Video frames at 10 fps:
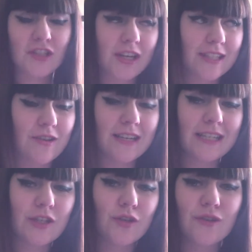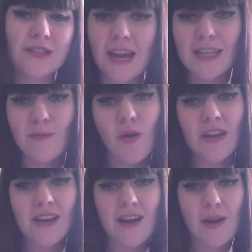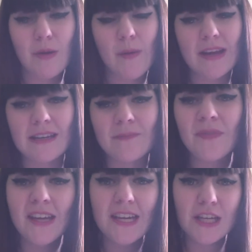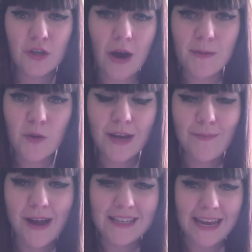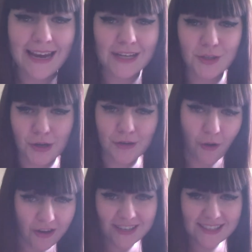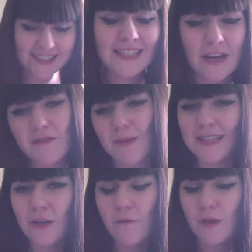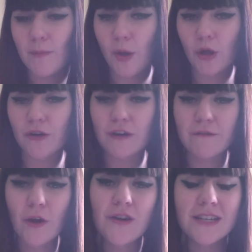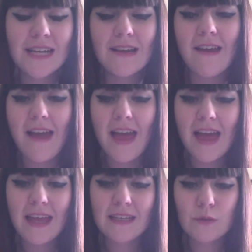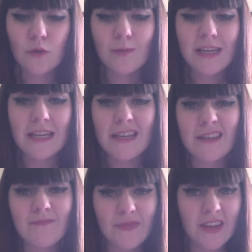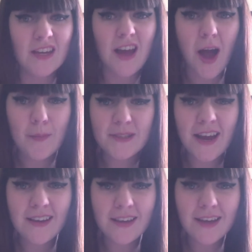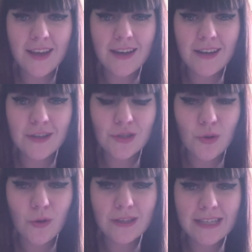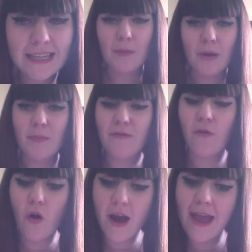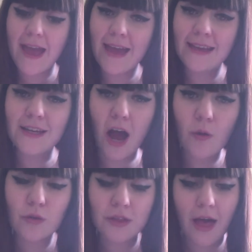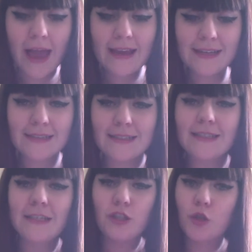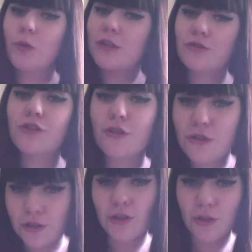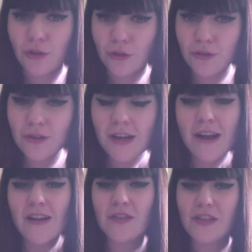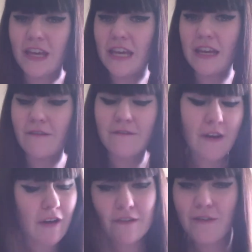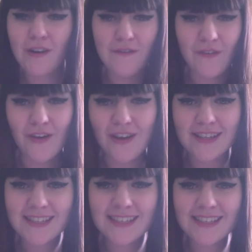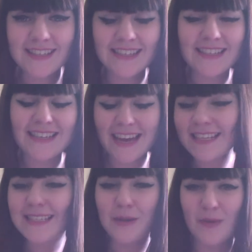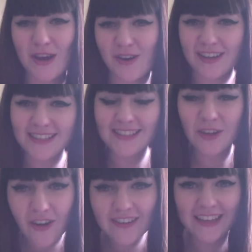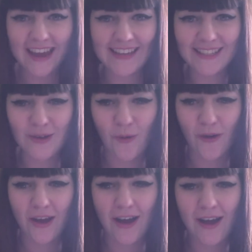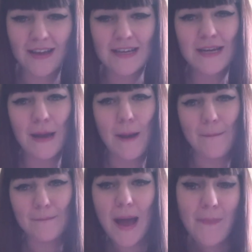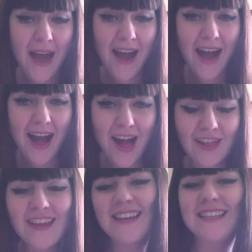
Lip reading: Just got into Santa Monica. We went and grabbed a quick bite to eat at Johnny Rockets, stuffed myself with a burger and a float, and we'll be updating again shortly. But before I end, I would like to introduce to you the very, very first guest appearance on Kate's Corner, my pal,